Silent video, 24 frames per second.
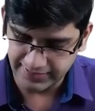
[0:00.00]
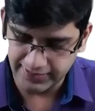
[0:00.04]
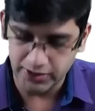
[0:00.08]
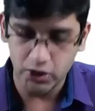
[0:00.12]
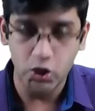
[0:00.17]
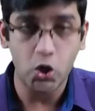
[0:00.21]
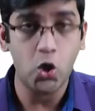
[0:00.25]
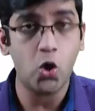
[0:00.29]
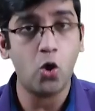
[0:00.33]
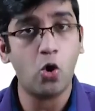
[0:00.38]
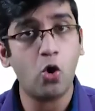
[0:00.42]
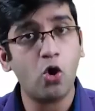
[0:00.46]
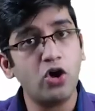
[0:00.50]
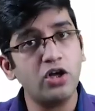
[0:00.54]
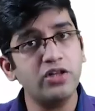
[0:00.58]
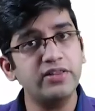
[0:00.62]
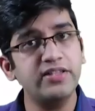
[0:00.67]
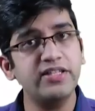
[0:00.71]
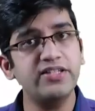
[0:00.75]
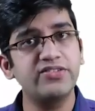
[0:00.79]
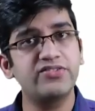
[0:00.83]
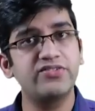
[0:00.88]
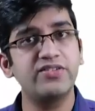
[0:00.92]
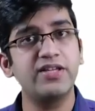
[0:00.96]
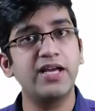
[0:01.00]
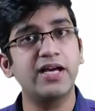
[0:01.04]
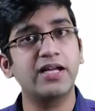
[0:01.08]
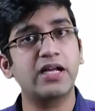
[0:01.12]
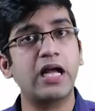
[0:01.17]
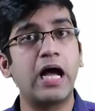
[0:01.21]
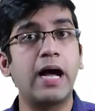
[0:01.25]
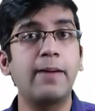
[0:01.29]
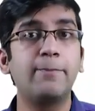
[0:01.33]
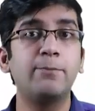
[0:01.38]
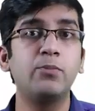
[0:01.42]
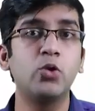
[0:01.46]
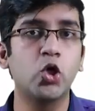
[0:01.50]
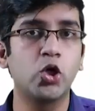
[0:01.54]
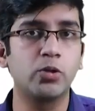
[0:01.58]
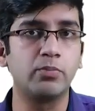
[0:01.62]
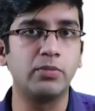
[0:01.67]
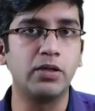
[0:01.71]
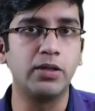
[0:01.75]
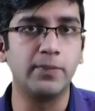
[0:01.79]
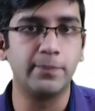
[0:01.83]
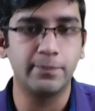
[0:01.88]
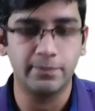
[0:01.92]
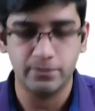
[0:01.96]
guy. All these three are
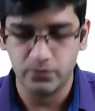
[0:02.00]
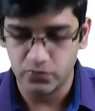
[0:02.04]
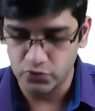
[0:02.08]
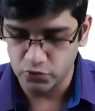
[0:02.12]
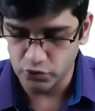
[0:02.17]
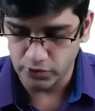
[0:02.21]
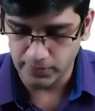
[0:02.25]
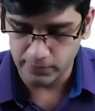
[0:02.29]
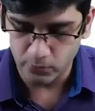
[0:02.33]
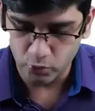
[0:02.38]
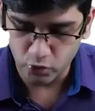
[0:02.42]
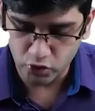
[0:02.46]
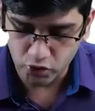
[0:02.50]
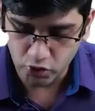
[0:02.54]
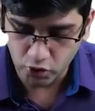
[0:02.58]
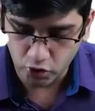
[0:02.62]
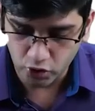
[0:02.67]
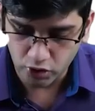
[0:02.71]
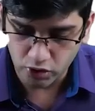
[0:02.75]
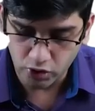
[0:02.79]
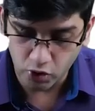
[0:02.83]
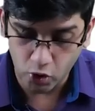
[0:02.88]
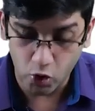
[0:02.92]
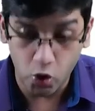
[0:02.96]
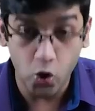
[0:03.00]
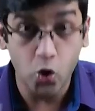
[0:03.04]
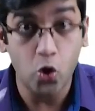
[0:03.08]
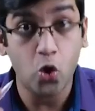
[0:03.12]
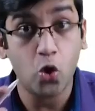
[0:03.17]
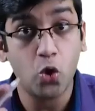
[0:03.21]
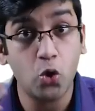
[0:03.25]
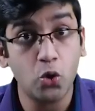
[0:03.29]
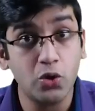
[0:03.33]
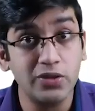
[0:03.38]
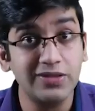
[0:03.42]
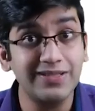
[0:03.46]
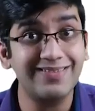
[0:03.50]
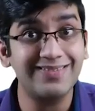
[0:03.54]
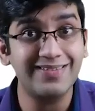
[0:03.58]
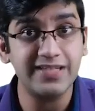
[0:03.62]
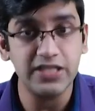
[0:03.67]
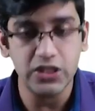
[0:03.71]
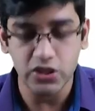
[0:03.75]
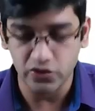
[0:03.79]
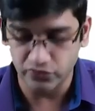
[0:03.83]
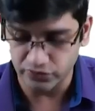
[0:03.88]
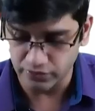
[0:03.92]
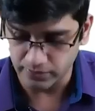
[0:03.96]
abnormal. So I'm going to call all the
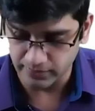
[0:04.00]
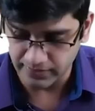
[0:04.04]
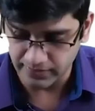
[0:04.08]
three of